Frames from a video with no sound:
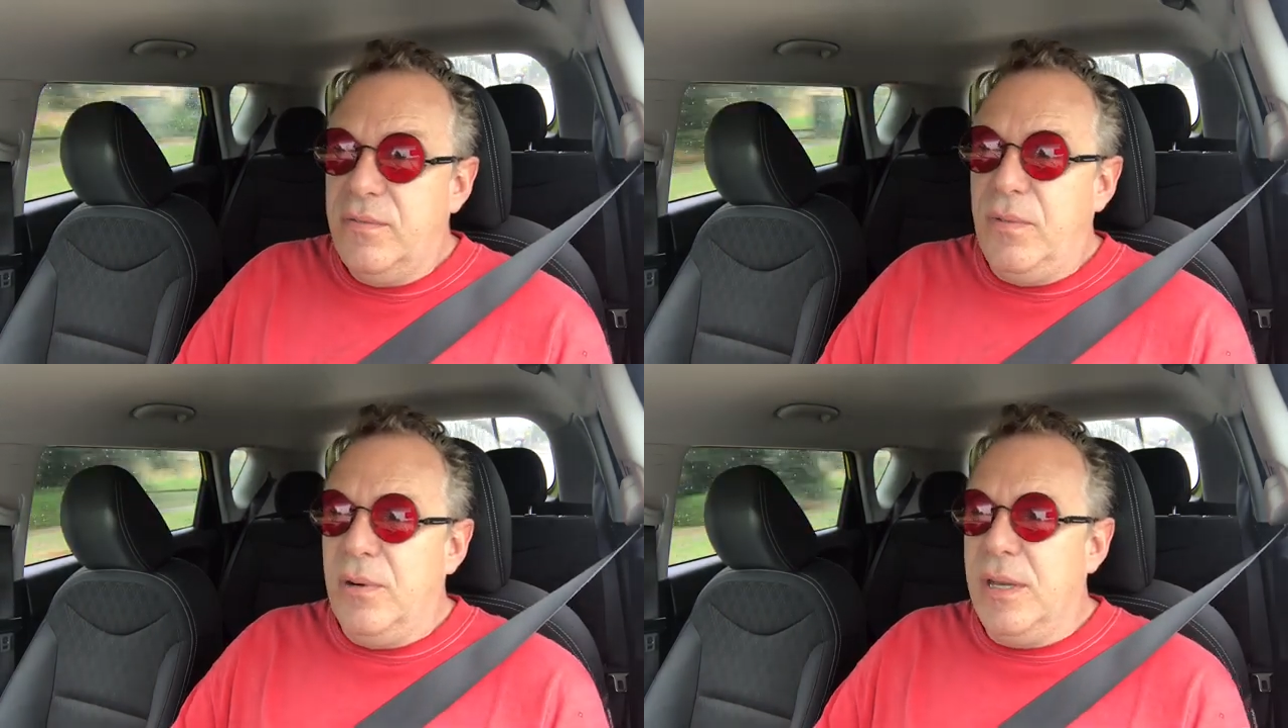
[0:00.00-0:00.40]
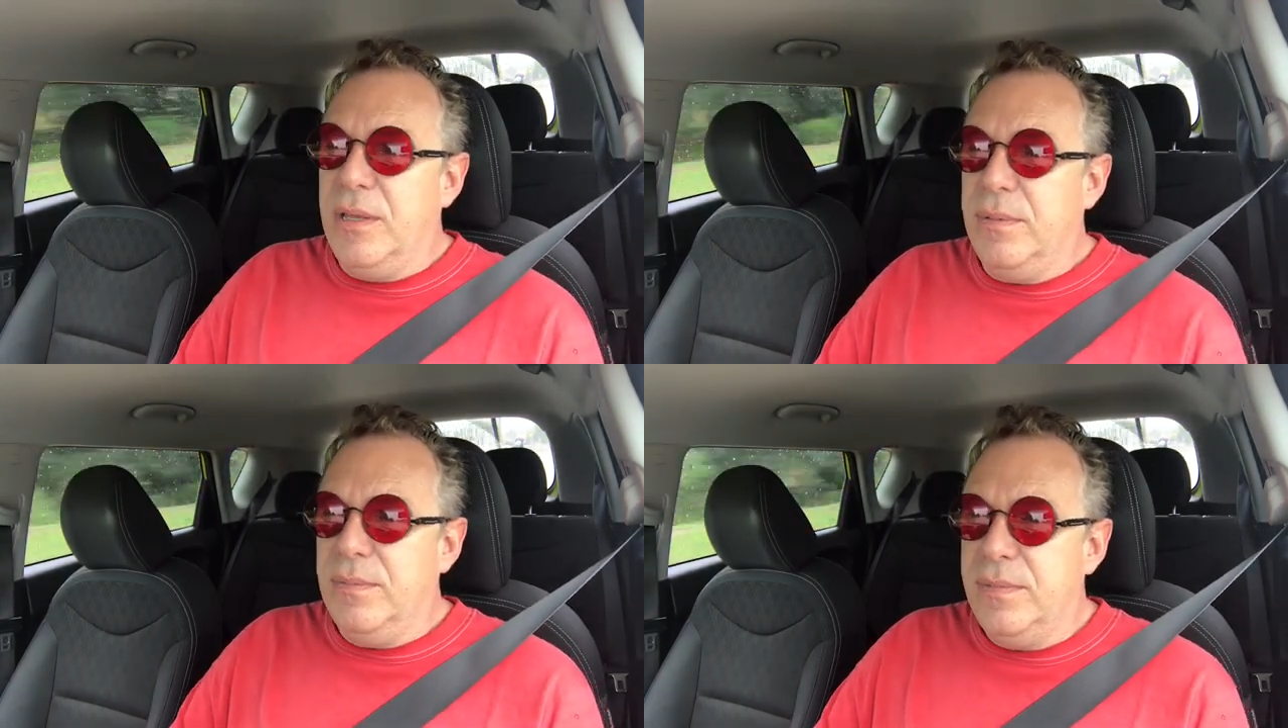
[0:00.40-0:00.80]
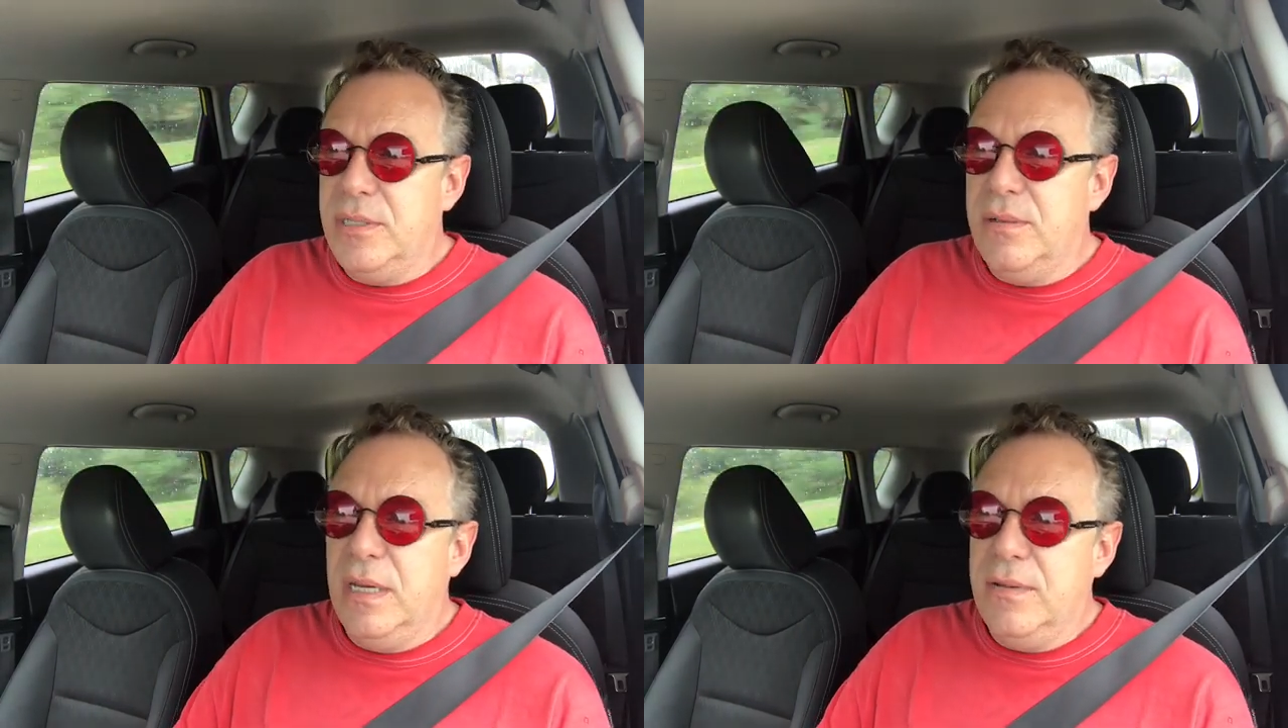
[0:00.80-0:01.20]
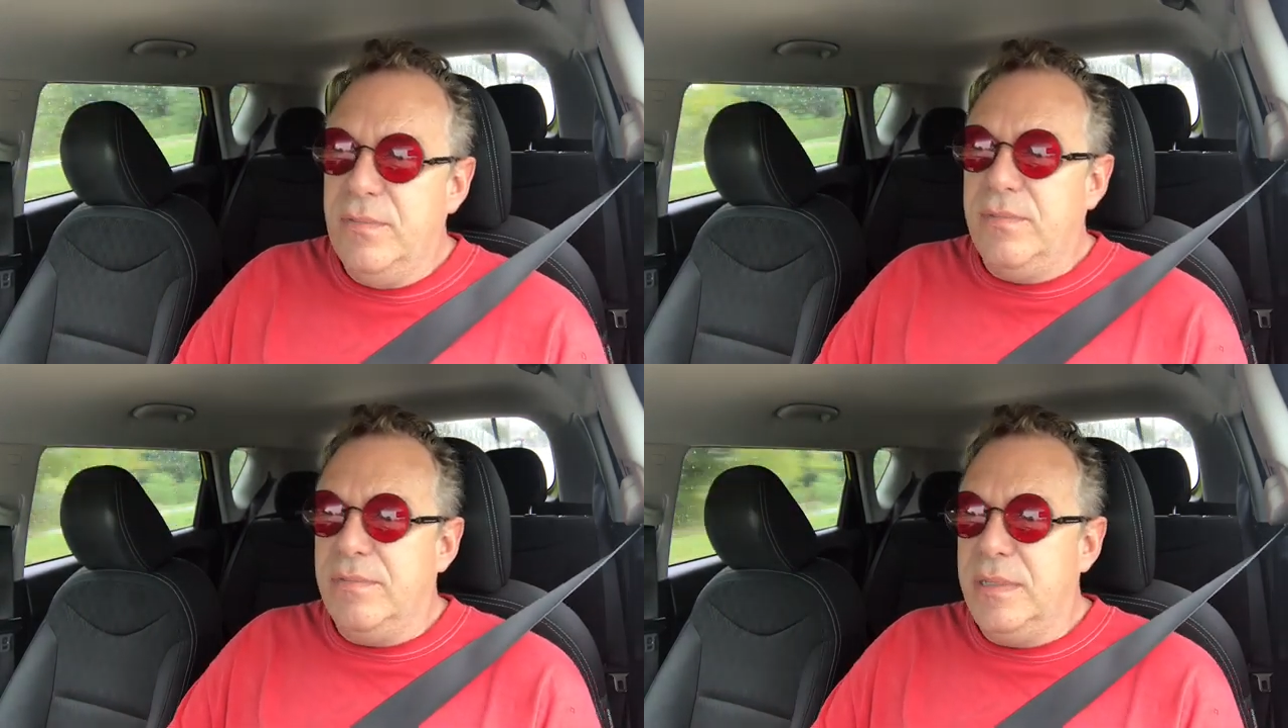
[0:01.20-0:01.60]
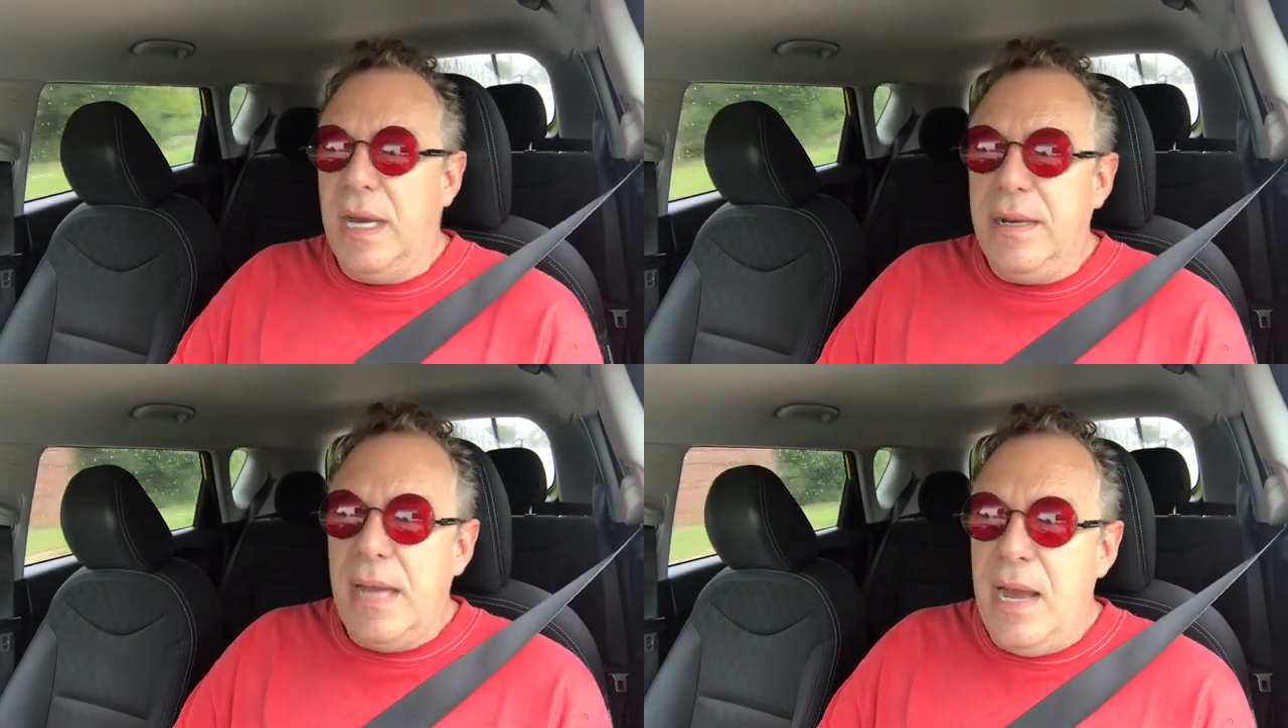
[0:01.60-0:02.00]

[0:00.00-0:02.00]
for him to have gotten